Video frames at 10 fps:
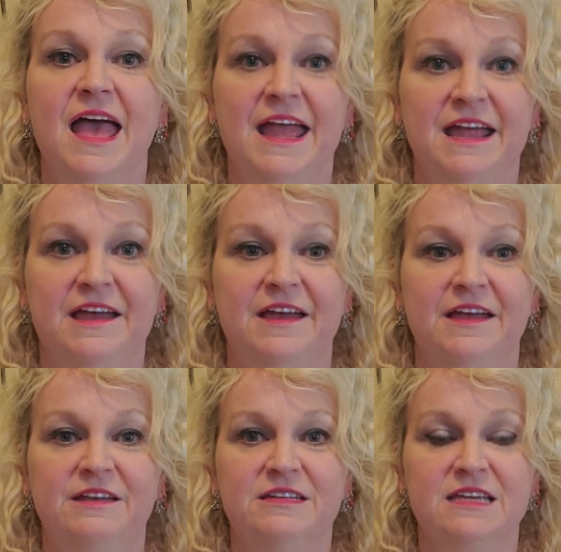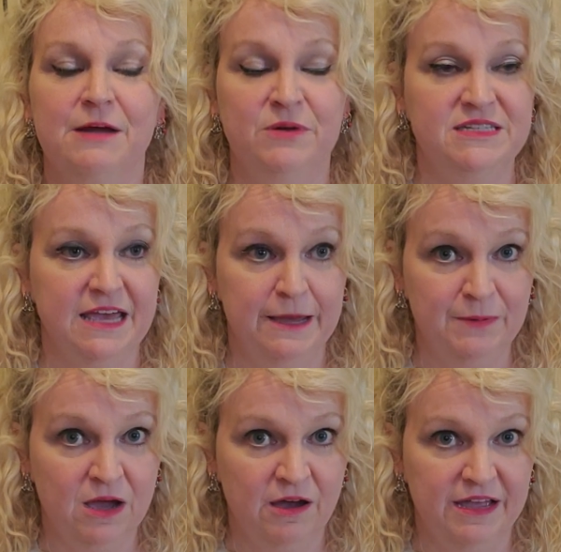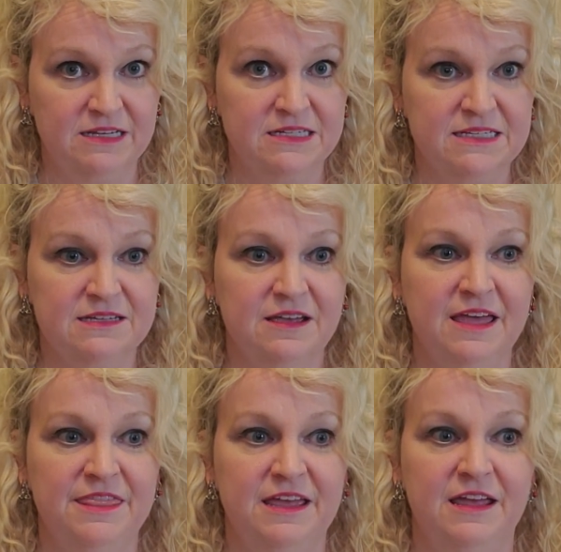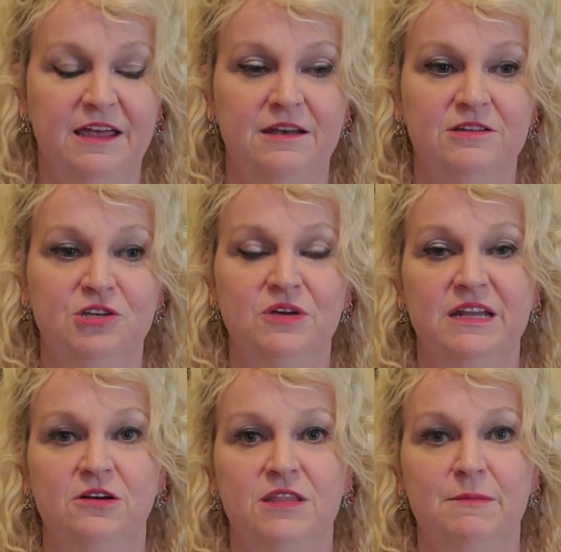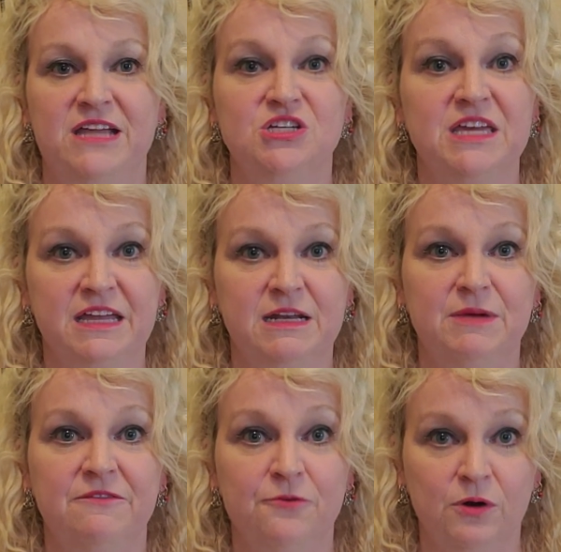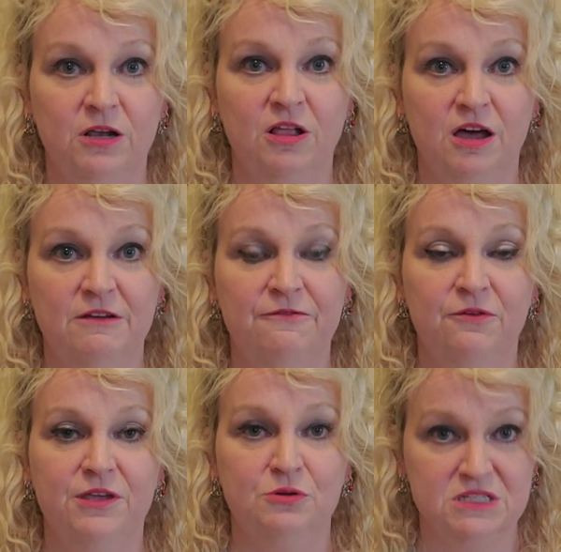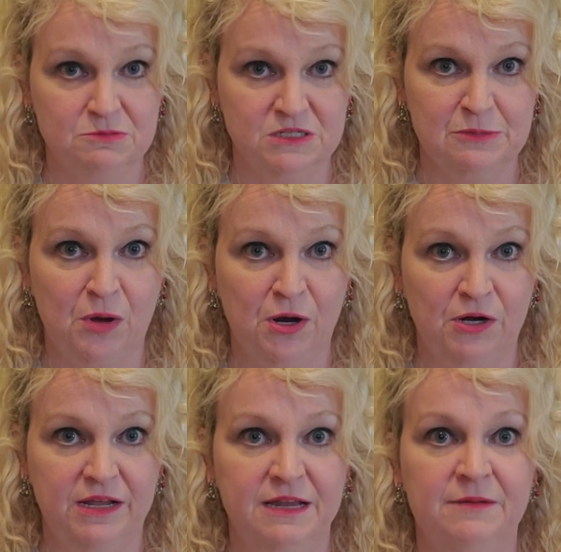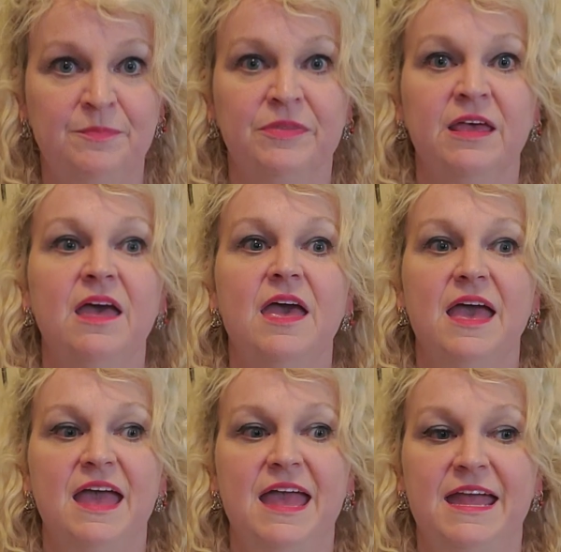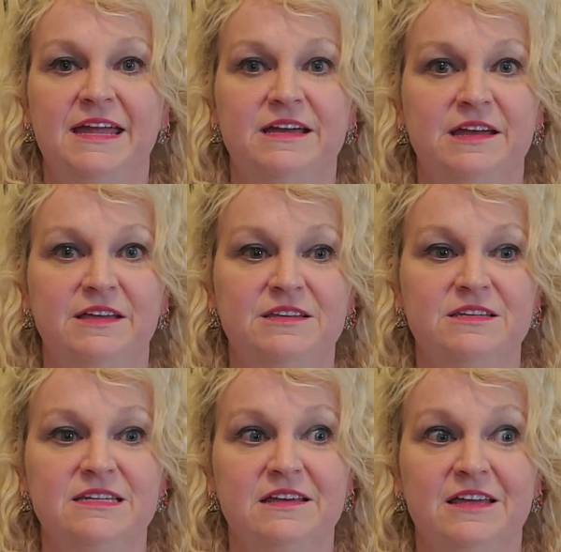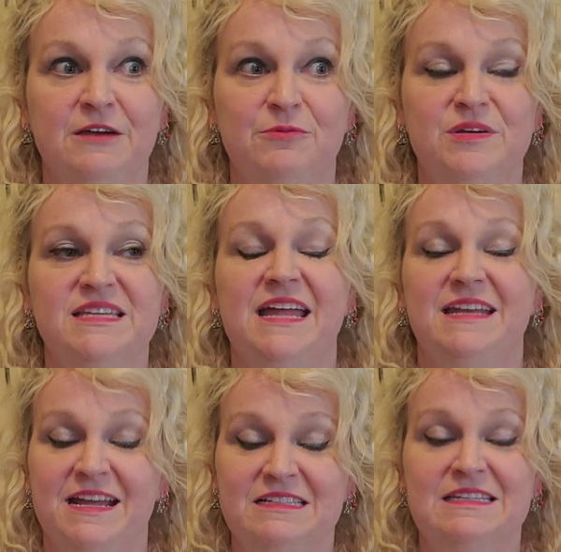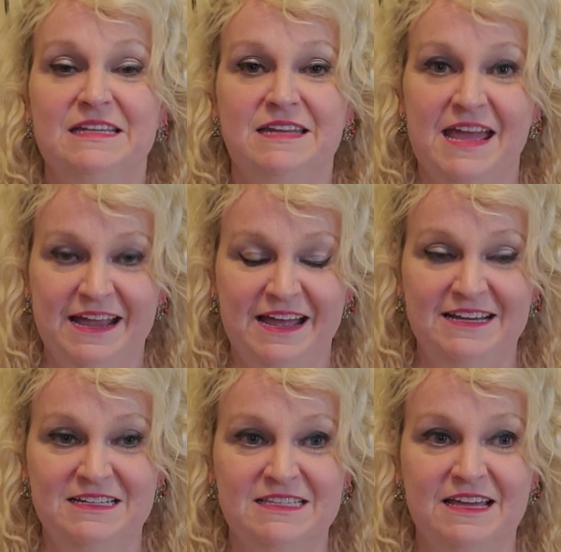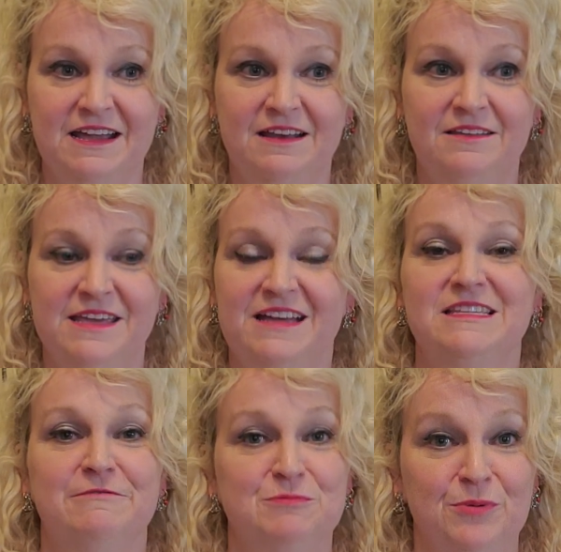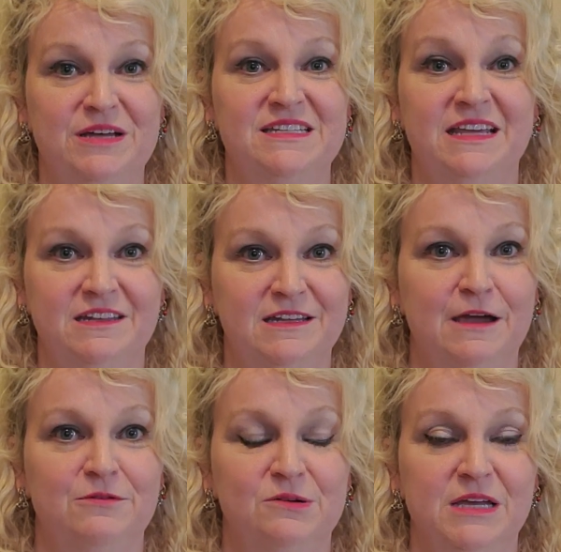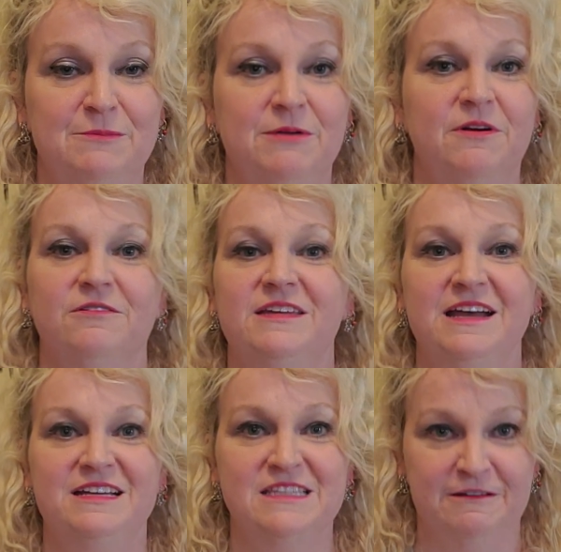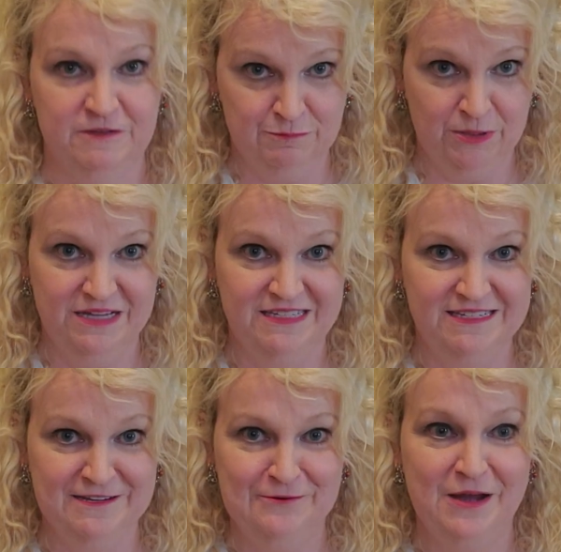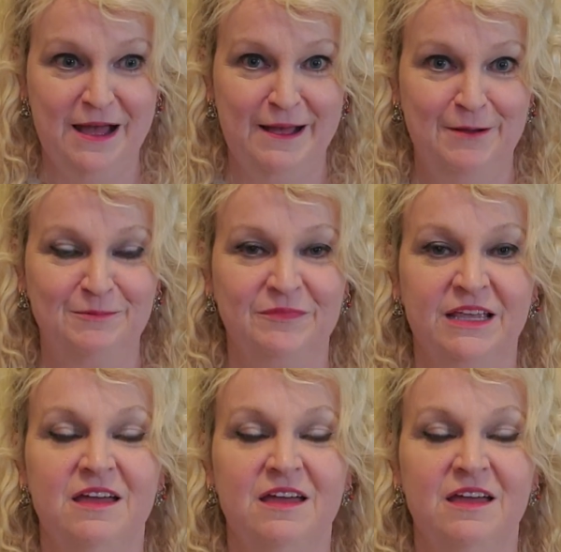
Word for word: and I went to Epcot and then you could enter the Magic Kingdom at four o'clock for the Christmas party. And it was a nasty day, I hate to say. Yes, I was blessed to get to go, don't get me wrong. Yes, I was blessed to um,